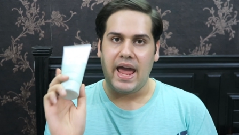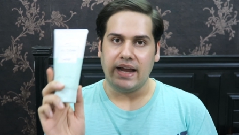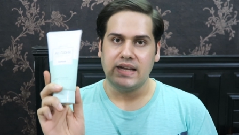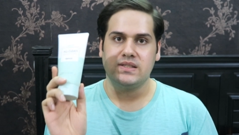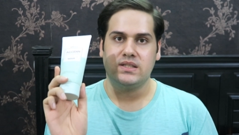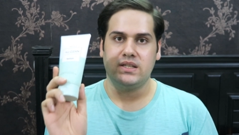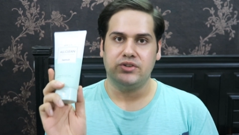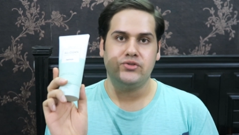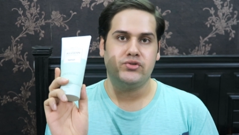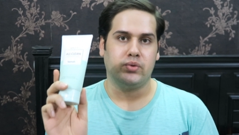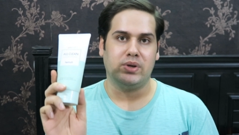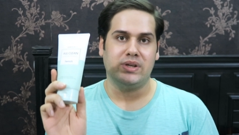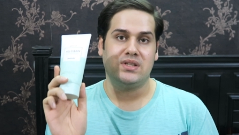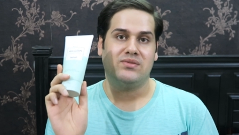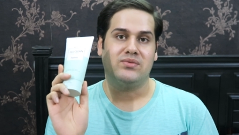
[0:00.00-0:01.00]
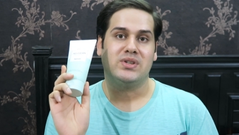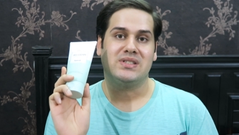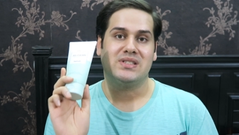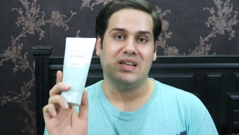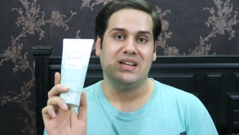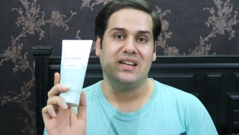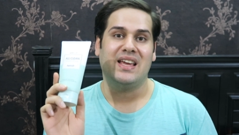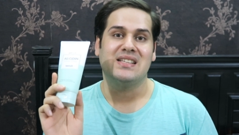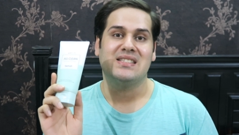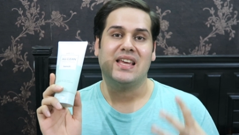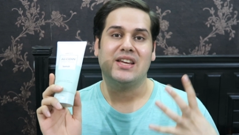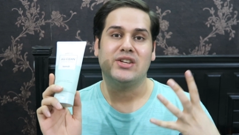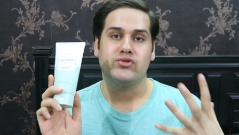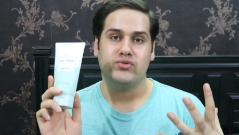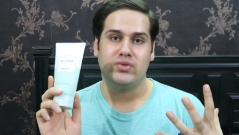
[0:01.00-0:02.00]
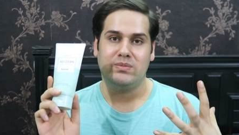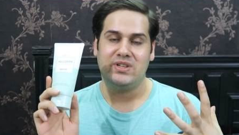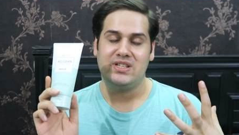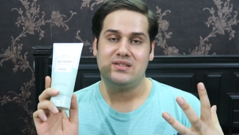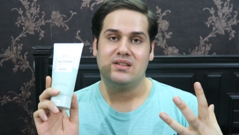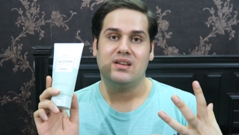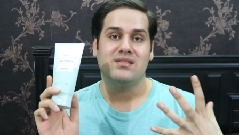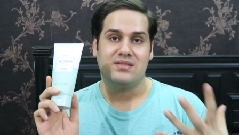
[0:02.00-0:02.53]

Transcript: Excellent choice if your skin is extremely